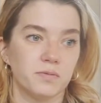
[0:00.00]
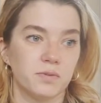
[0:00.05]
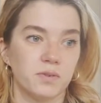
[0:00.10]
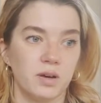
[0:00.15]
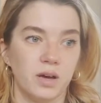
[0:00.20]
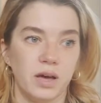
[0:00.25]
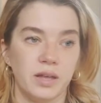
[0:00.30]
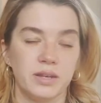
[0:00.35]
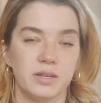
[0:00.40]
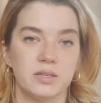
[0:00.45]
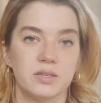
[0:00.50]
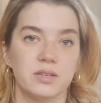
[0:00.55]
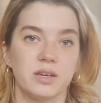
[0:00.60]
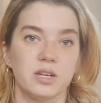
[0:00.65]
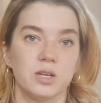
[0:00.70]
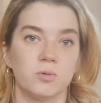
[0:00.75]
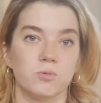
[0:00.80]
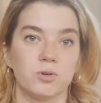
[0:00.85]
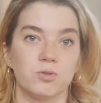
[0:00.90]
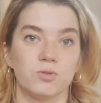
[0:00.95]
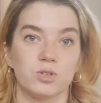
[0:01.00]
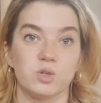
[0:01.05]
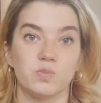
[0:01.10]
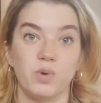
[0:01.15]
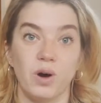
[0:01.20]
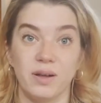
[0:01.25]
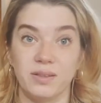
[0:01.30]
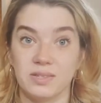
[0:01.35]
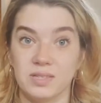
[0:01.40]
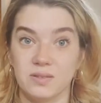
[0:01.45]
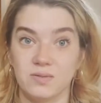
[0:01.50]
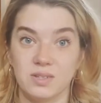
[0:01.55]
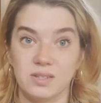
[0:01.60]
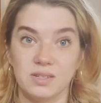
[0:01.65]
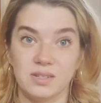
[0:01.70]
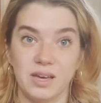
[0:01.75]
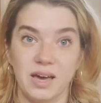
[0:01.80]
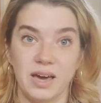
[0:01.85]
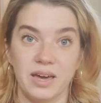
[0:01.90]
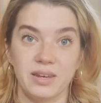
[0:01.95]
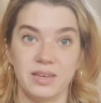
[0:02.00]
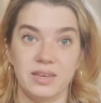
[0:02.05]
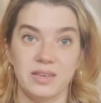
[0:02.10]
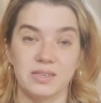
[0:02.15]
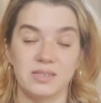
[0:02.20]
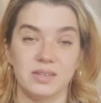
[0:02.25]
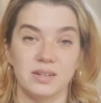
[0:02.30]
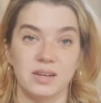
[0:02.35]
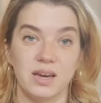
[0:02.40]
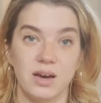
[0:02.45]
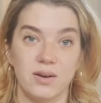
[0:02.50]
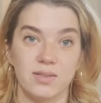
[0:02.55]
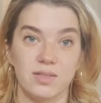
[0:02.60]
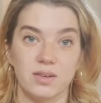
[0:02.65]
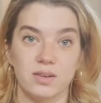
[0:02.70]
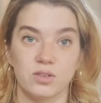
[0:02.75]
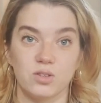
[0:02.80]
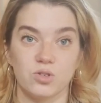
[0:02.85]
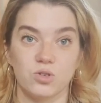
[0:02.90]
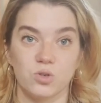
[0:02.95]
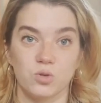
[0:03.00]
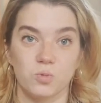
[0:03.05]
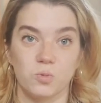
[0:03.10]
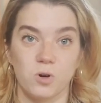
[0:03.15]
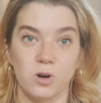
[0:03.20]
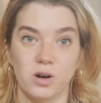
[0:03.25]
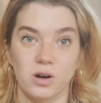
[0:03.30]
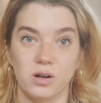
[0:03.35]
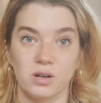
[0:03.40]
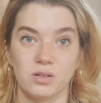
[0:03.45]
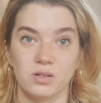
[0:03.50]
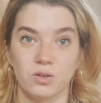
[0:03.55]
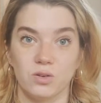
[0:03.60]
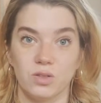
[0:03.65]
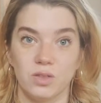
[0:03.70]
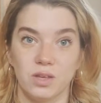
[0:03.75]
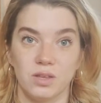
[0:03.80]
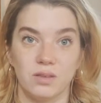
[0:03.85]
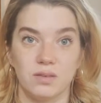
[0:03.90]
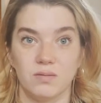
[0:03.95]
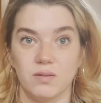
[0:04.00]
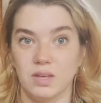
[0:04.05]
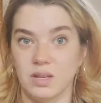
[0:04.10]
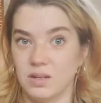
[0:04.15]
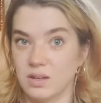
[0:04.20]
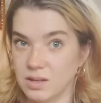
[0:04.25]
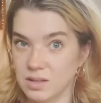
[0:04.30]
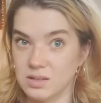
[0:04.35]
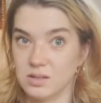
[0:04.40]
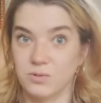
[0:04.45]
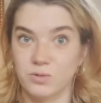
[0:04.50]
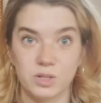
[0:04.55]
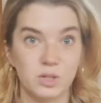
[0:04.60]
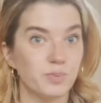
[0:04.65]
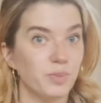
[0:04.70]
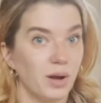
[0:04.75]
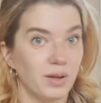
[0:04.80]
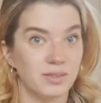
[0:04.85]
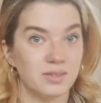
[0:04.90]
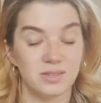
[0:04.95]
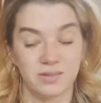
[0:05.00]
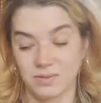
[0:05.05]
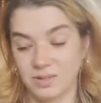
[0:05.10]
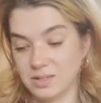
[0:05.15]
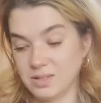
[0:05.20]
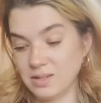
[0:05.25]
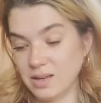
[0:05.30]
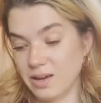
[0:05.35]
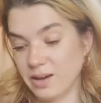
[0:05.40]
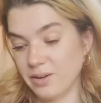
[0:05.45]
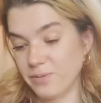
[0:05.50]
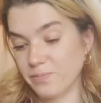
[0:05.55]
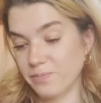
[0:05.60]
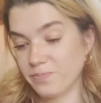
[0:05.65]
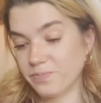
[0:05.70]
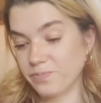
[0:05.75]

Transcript: understanding what responsive design is and how things should work so that it is a responsive design.